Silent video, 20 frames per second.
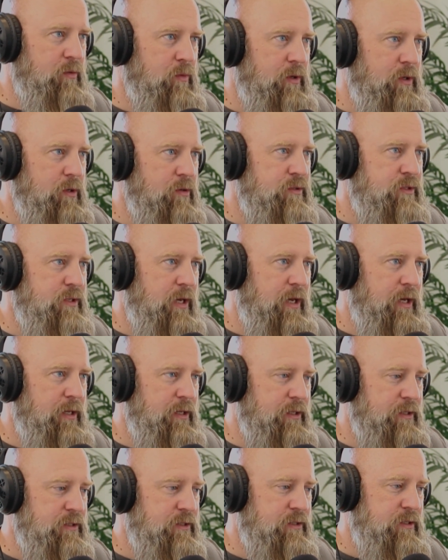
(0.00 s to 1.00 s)
We use that.
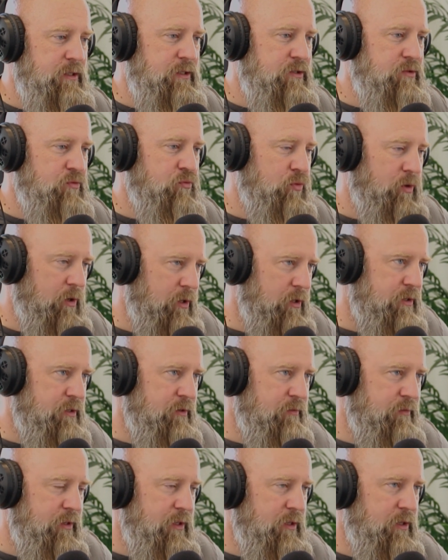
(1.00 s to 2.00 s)
It's
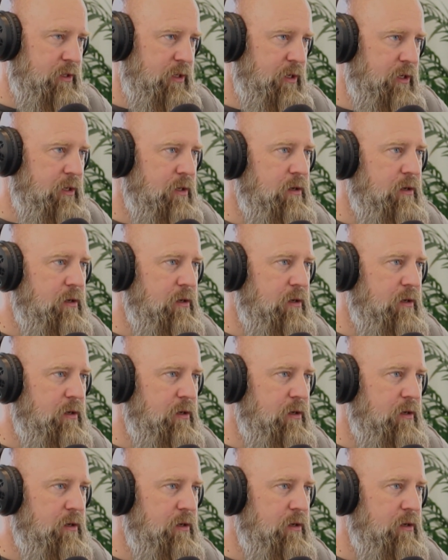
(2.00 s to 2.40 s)
relatively clean.